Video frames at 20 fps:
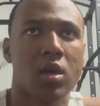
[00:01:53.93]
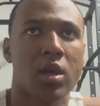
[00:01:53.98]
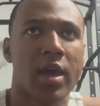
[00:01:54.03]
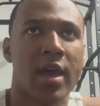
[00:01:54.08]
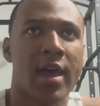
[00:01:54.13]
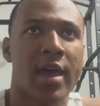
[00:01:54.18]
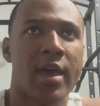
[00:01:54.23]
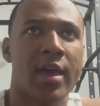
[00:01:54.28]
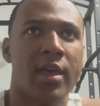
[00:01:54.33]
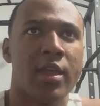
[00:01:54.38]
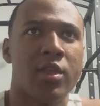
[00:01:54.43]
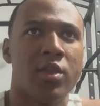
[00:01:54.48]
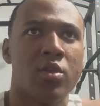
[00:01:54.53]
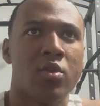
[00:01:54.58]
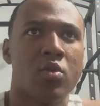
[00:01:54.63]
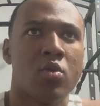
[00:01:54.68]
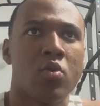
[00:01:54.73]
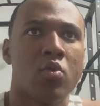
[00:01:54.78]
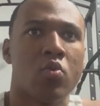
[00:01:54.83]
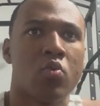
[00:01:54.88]
And
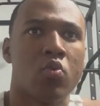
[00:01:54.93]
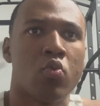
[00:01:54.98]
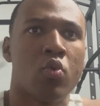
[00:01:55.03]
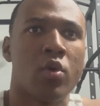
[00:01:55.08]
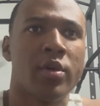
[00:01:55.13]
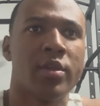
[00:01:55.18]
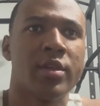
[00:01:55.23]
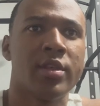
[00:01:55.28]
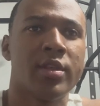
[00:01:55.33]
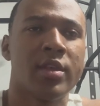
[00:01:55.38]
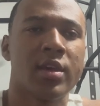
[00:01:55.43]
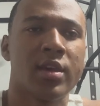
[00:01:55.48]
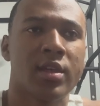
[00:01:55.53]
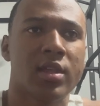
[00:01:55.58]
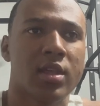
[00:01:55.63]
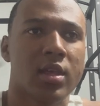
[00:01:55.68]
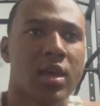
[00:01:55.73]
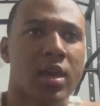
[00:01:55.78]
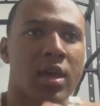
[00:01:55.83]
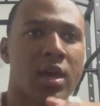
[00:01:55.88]
one of the
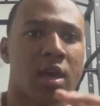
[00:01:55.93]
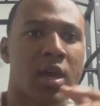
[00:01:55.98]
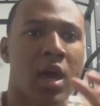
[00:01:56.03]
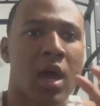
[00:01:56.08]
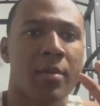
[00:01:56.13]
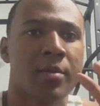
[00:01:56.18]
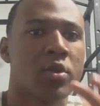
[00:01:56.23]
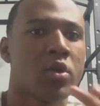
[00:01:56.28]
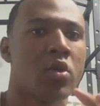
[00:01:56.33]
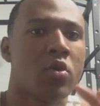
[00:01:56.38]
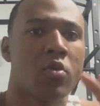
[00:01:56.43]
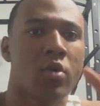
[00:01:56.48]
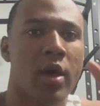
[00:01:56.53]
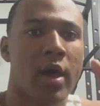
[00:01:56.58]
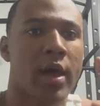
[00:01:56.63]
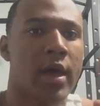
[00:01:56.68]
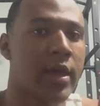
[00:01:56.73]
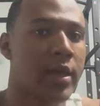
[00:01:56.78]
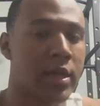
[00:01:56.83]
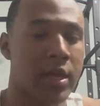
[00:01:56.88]
things, and I know,
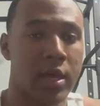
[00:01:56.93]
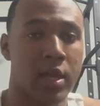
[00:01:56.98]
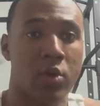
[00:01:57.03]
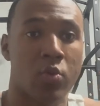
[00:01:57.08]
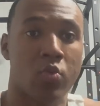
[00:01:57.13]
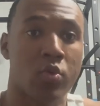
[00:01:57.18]
I get it,